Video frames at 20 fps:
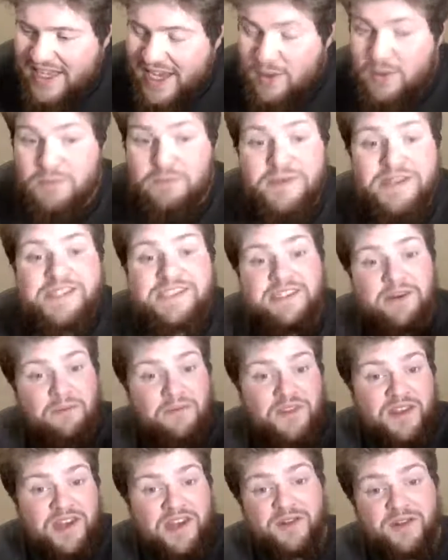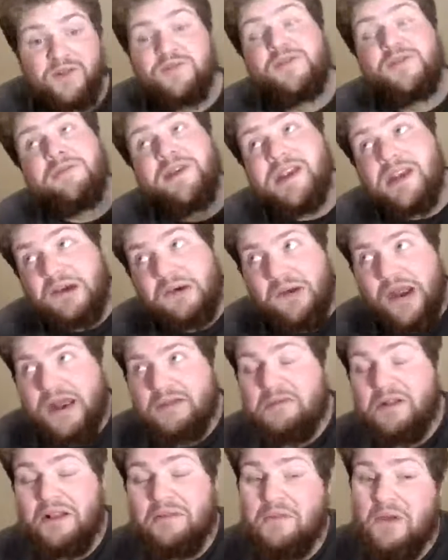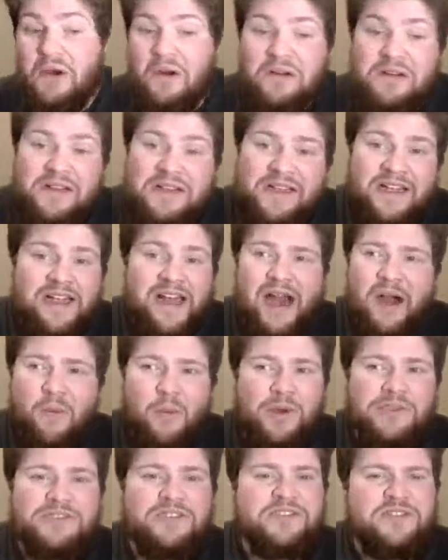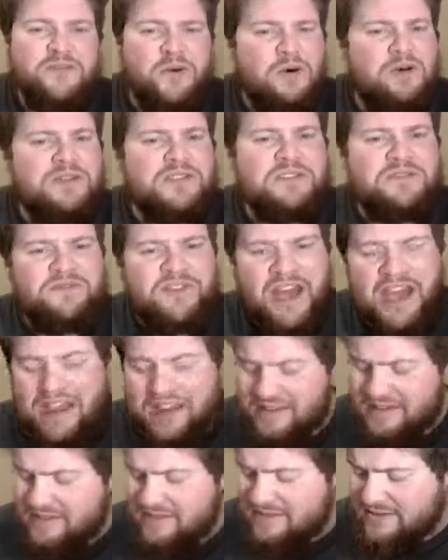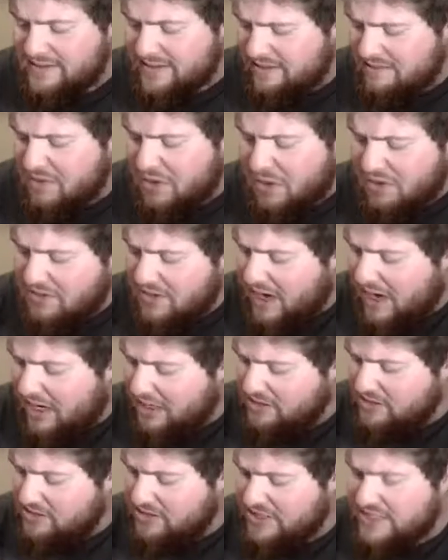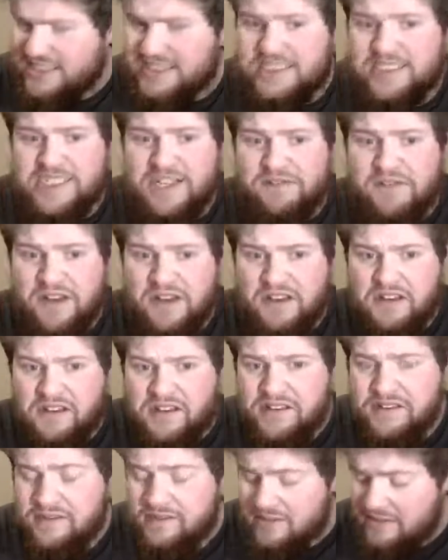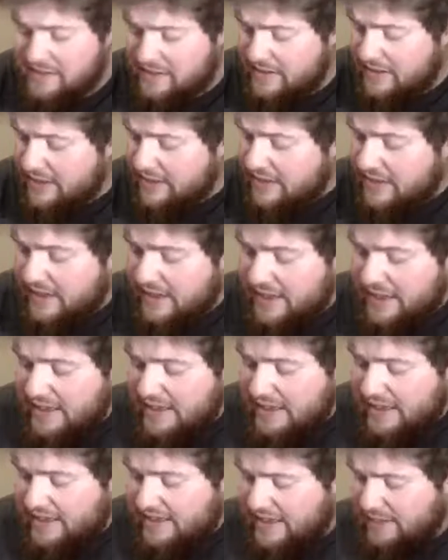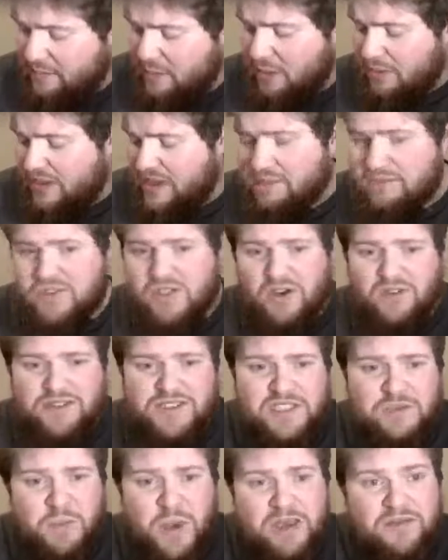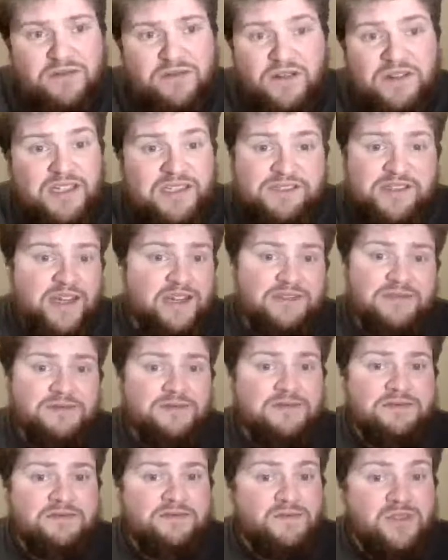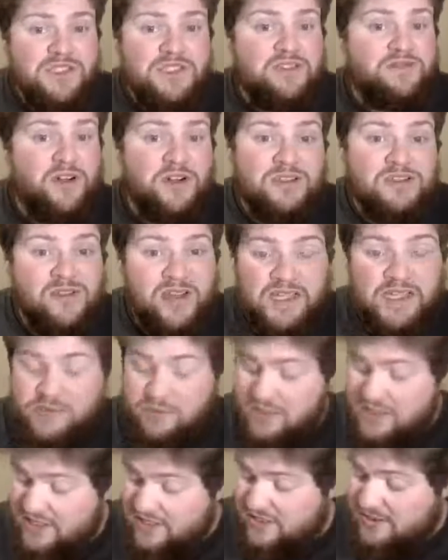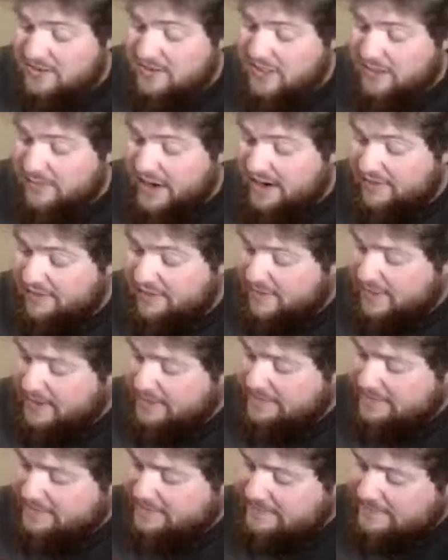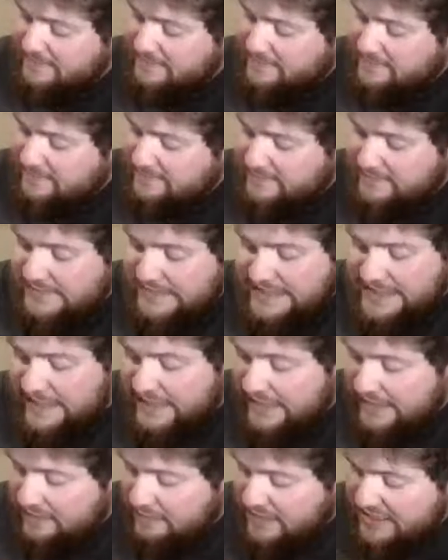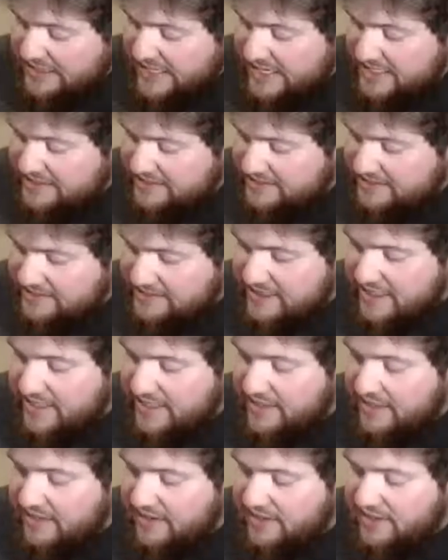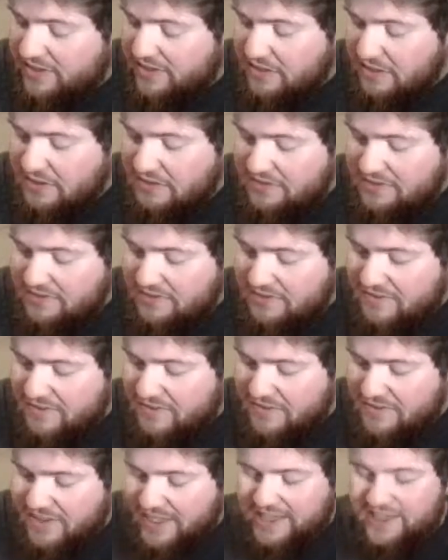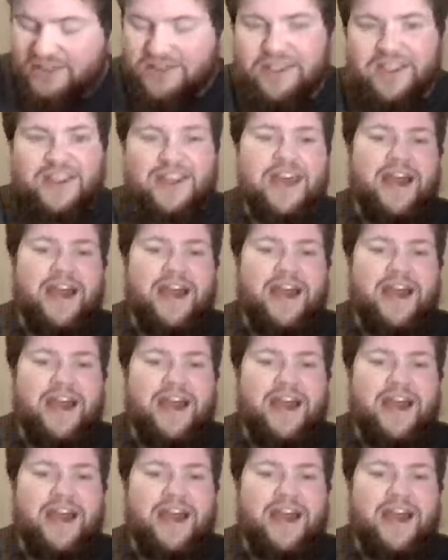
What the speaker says: it would be something. I don't know if it would be incredible. I'm not a Wizard of Oz fan. I'm not 107. That probably comes off as spiteful. I don't. Wizard of Oz fans, please don't come after me. But yes, they're off. Like, look at